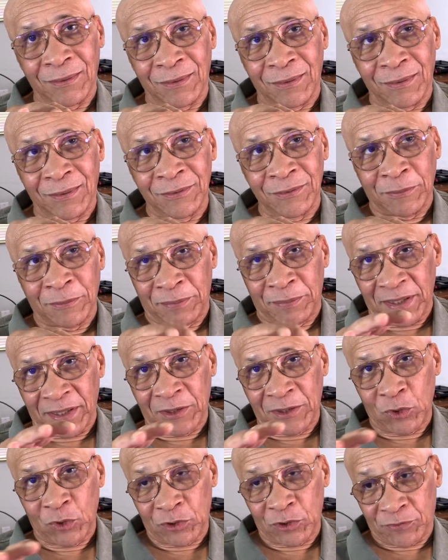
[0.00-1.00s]
The
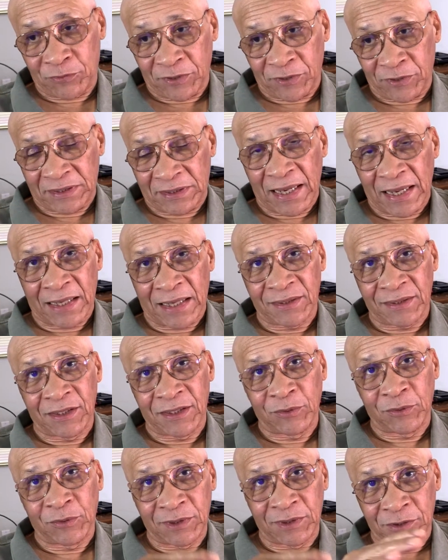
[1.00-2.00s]
plan looks fantastic
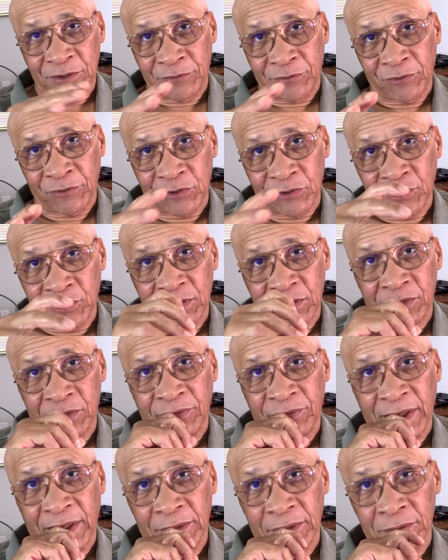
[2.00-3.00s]
until the first shot is
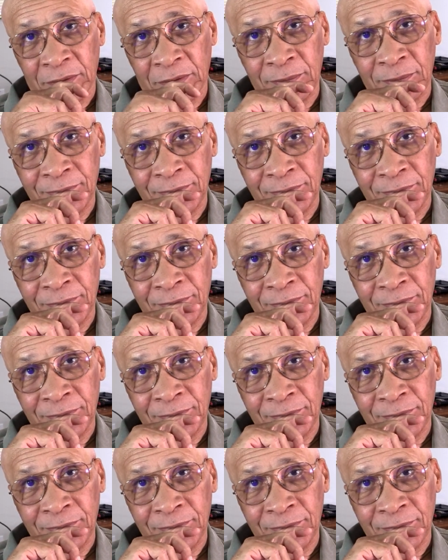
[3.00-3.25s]
fired,